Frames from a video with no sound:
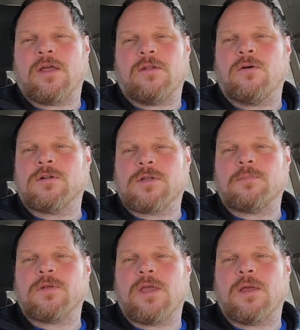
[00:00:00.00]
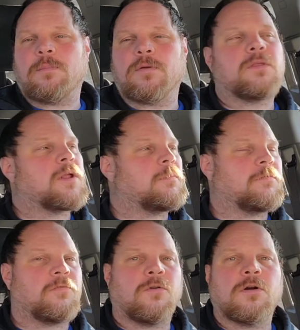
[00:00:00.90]
had hooked up the camper the night
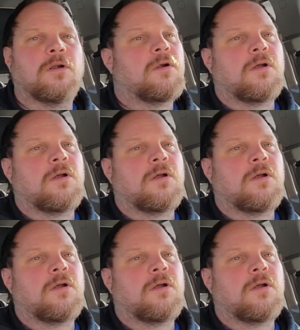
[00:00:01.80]
before.